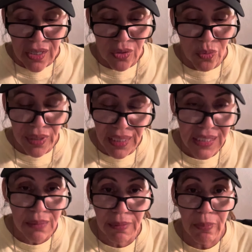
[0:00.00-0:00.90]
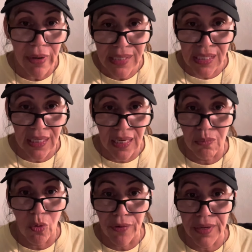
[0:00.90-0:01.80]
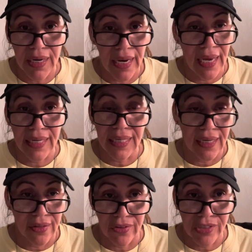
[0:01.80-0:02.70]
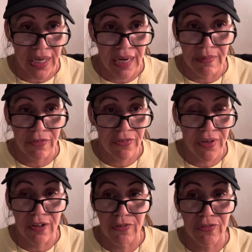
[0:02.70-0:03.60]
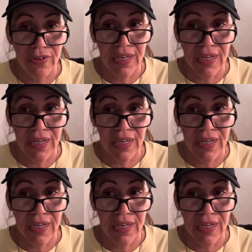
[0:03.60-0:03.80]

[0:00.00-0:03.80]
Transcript: We need to be pressing in more than any other time. If if